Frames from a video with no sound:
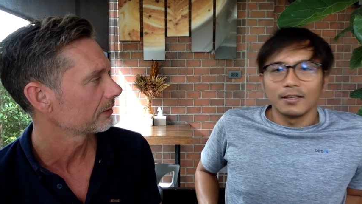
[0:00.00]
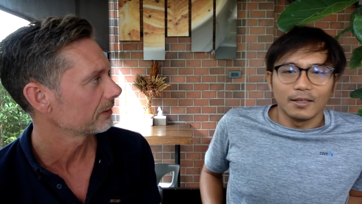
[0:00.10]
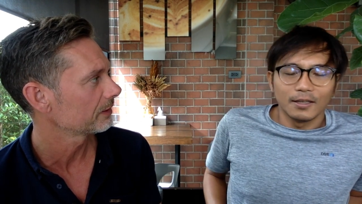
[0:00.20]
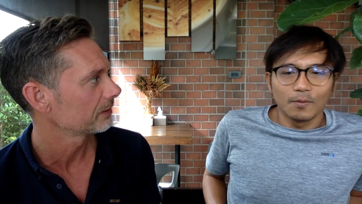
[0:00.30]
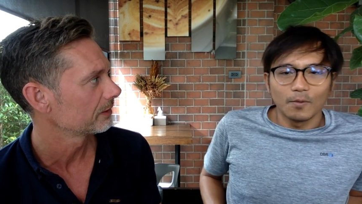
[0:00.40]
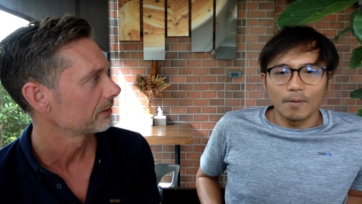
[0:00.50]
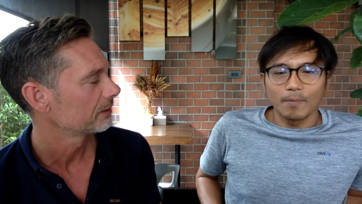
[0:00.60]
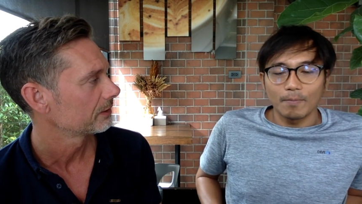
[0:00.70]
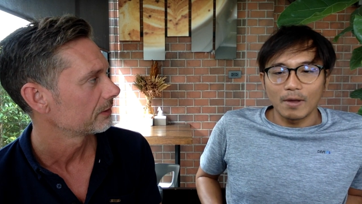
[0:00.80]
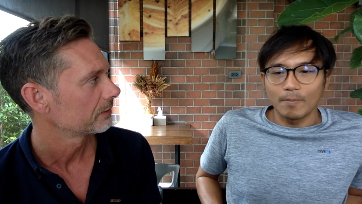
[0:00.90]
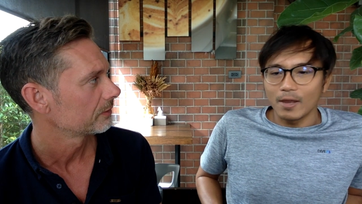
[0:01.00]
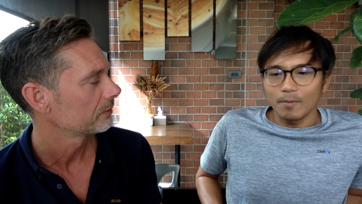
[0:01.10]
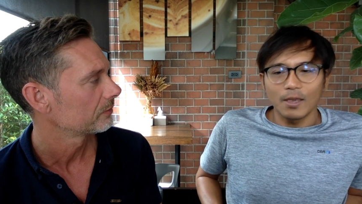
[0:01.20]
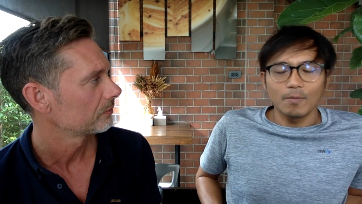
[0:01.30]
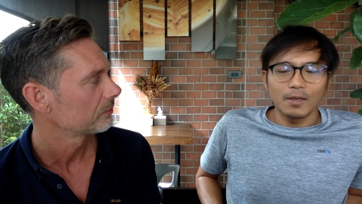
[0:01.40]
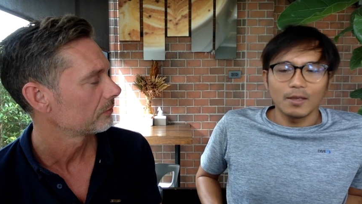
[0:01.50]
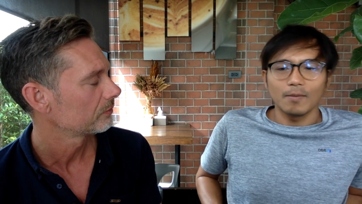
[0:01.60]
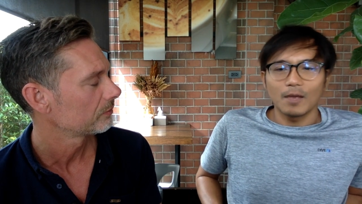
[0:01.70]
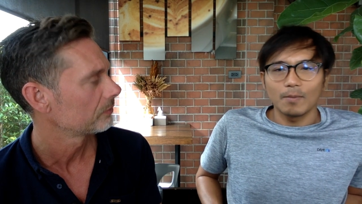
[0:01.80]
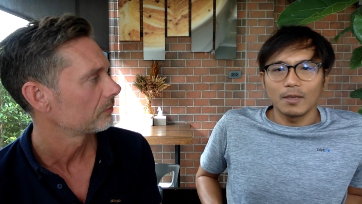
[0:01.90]
Speaker 1: It didn't work. But
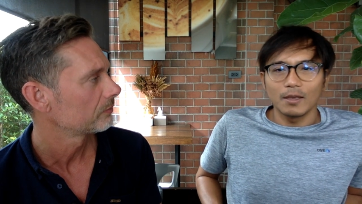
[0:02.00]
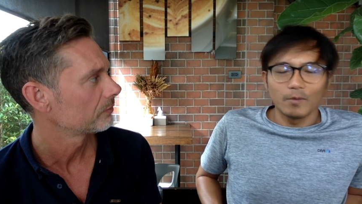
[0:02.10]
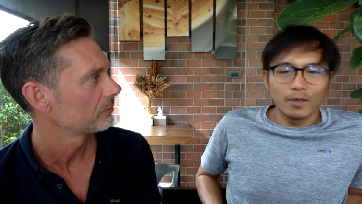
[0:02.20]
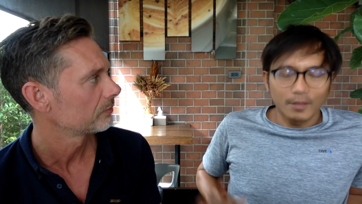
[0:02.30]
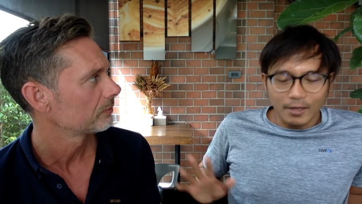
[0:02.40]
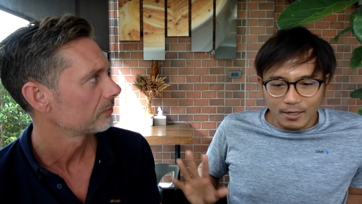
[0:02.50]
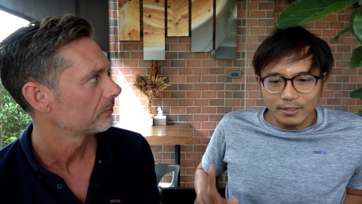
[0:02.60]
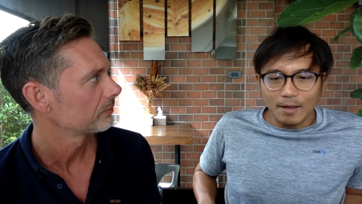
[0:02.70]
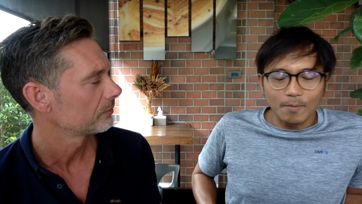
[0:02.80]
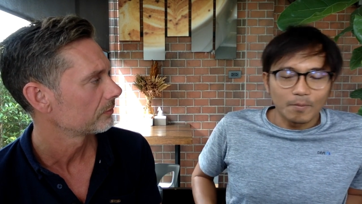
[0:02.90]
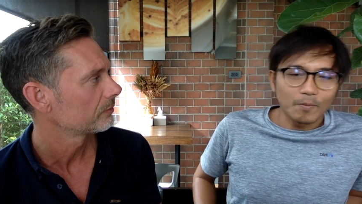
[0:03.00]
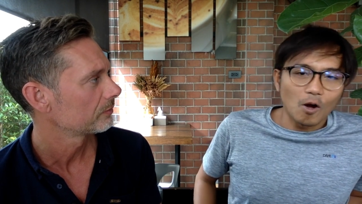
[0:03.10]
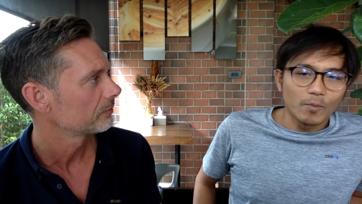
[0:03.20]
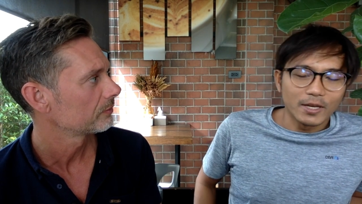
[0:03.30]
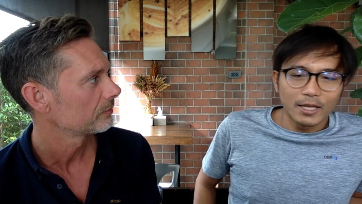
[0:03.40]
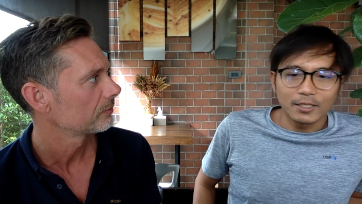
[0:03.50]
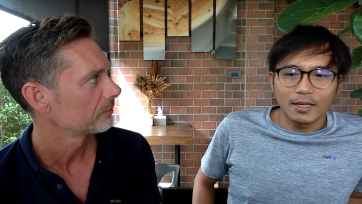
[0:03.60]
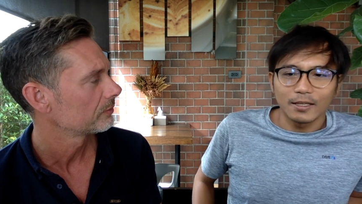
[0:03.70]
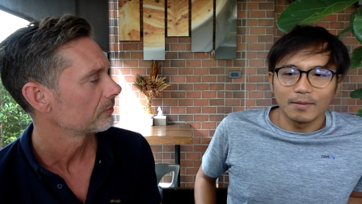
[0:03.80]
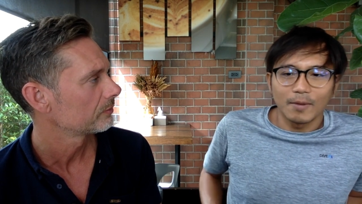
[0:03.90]
maybe with some
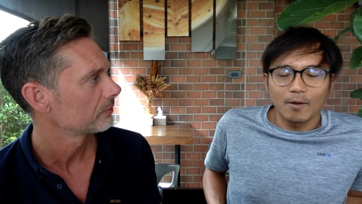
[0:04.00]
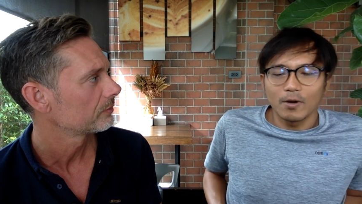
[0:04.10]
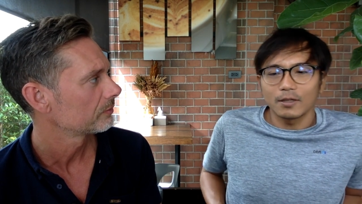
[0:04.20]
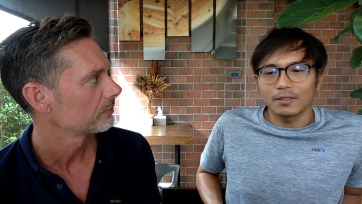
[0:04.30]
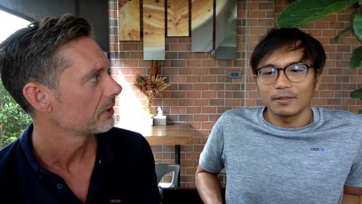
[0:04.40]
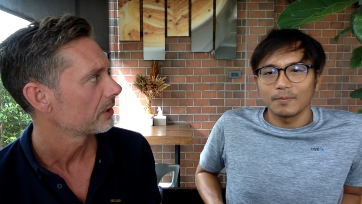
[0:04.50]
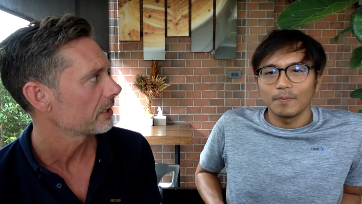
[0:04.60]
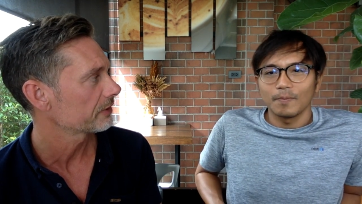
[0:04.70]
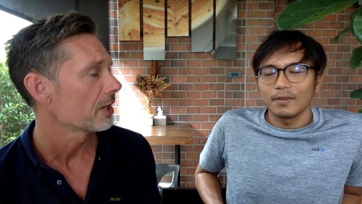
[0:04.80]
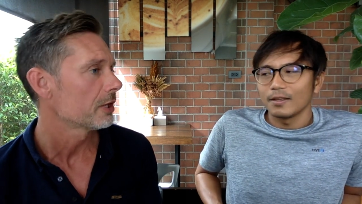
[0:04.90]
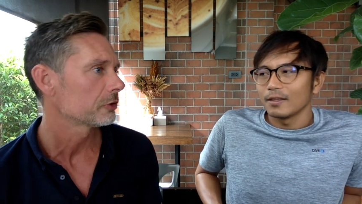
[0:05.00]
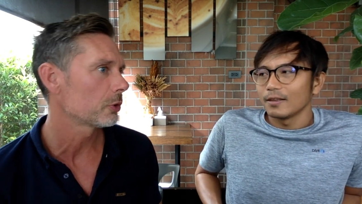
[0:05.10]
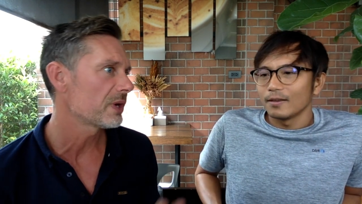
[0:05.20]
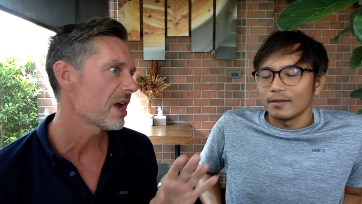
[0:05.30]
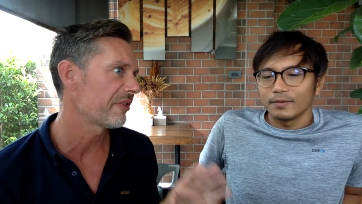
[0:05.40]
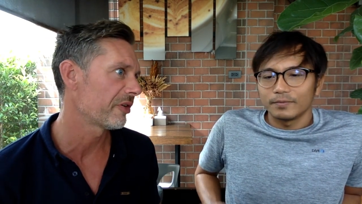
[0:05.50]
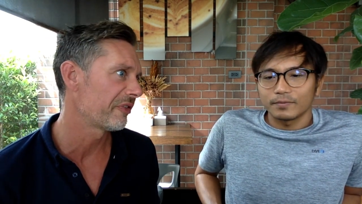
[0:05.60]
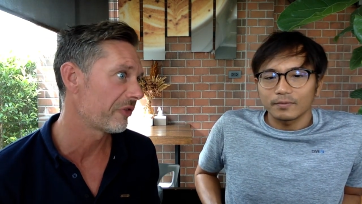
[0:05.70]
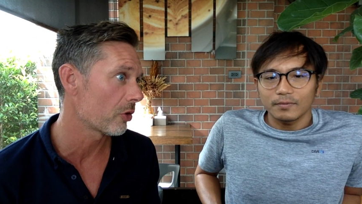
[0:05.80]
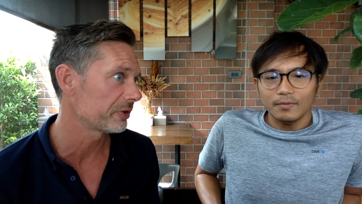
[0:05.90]
combination it might work. Yes. So we
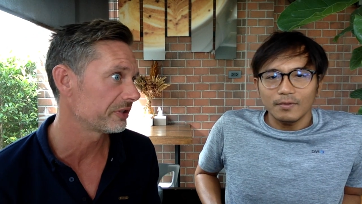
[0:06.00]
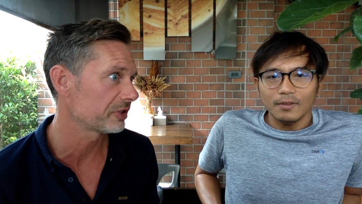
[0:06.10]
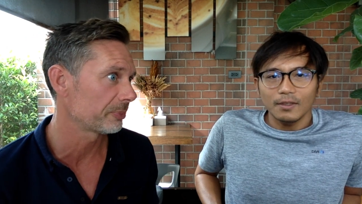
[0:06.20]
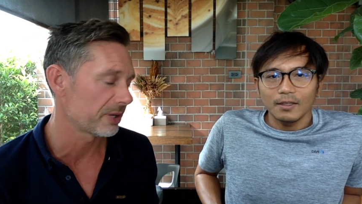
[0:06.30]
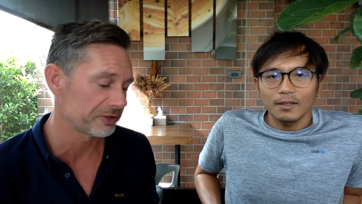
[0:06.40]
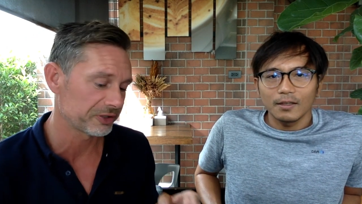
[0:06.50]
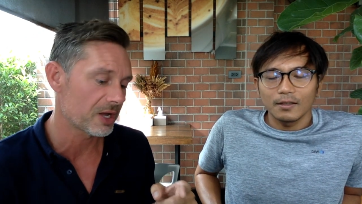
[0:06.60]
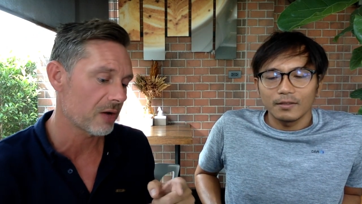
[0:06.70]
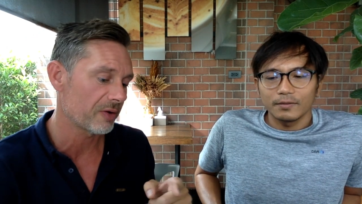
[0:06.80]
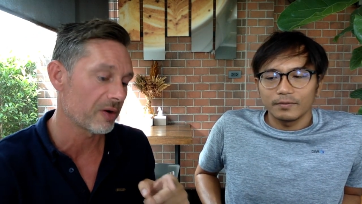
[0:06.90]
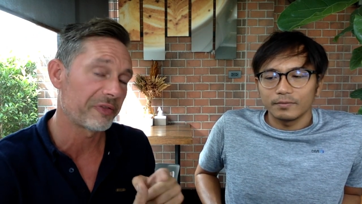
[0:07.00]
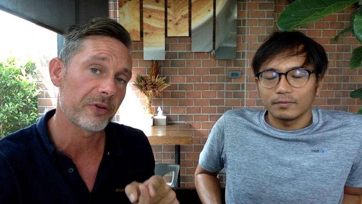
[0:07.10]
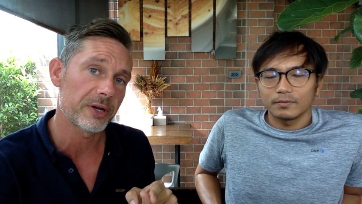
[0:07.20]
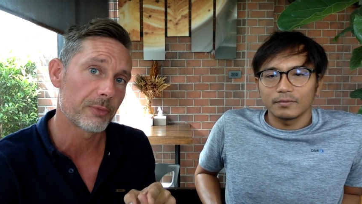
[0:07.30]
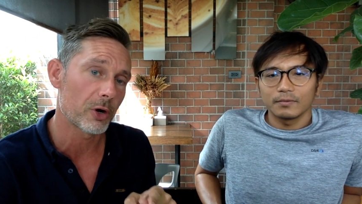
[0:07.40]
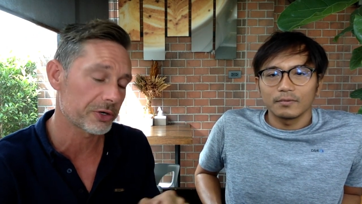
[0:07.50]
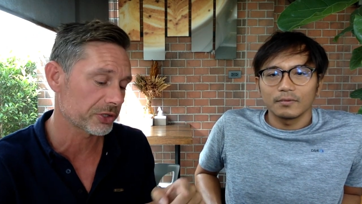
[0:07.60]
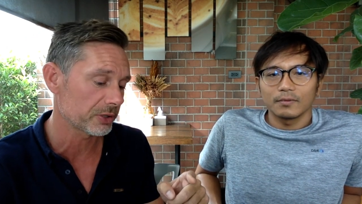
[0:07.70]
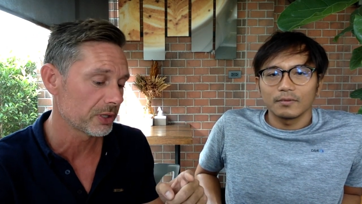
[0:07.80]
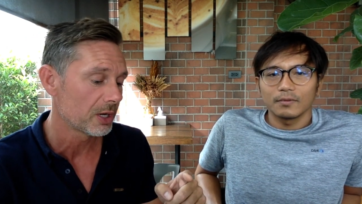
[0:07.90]
have
Speaker 2: 4 disciplines now: free
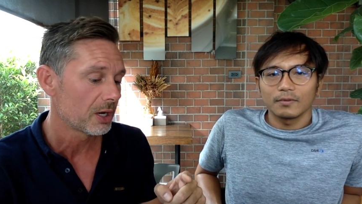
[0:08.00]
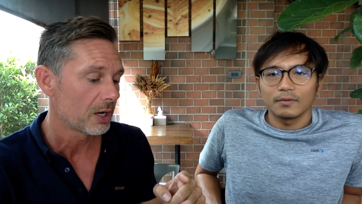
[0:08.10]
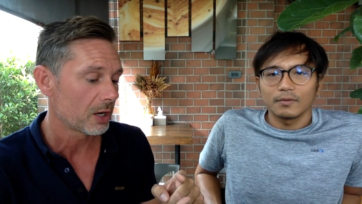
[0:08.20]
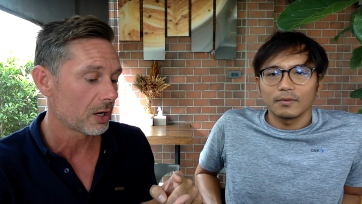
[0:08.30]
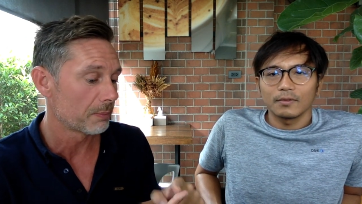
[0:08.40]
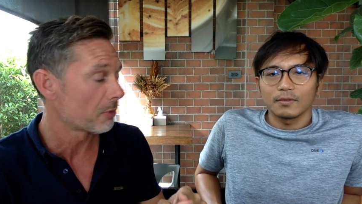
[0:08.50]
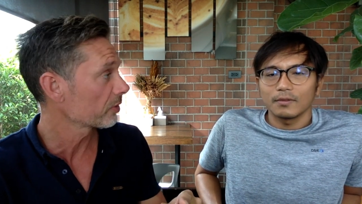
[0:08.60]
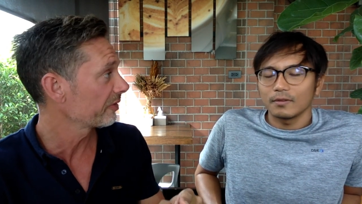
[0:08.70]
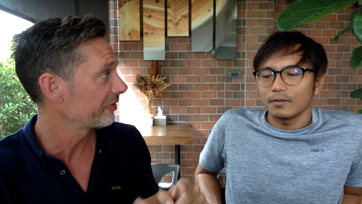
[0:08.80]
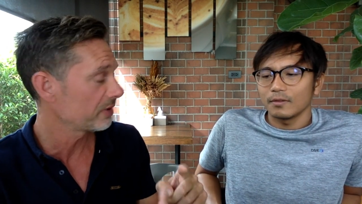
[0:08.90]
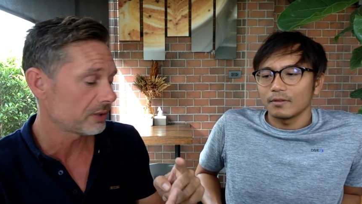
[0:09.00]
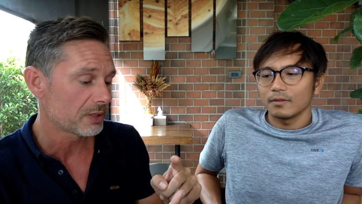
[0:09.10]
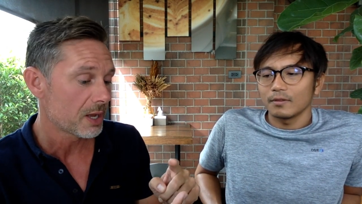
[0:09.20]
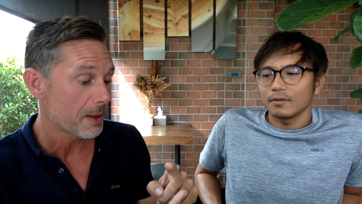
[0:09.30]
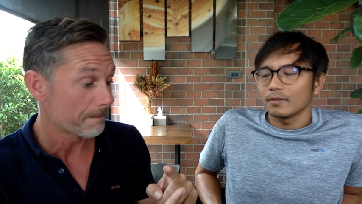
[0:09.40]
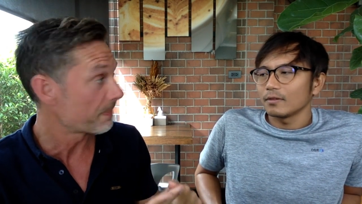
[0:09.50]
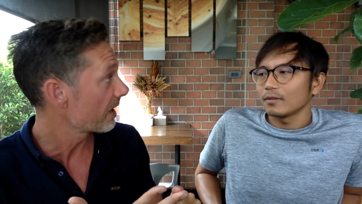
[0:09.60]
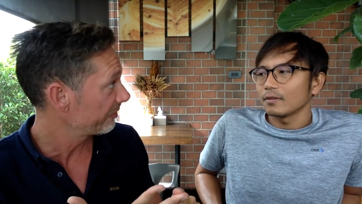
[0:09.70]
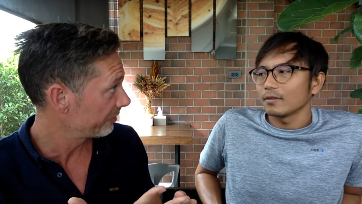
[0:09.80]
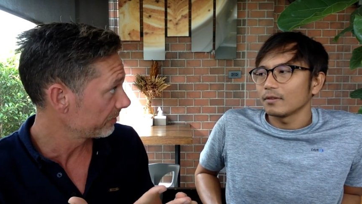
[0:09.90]
immersion, monofin,
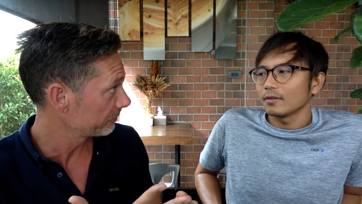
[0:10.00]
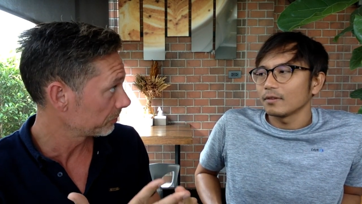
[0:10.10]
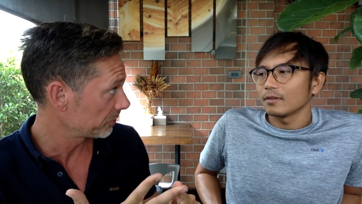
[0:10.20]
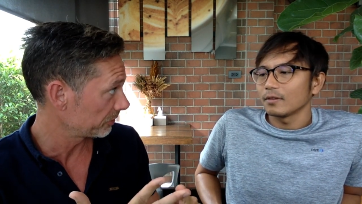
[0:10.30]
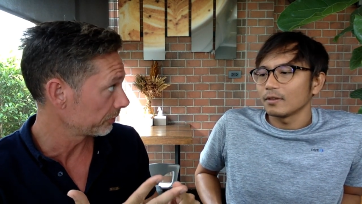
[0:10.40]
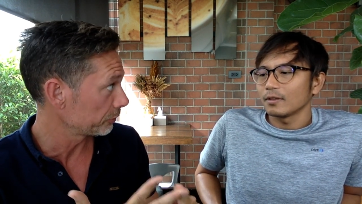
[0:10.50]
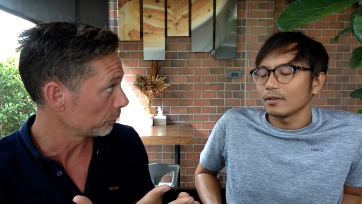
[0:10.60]
bifins, which is a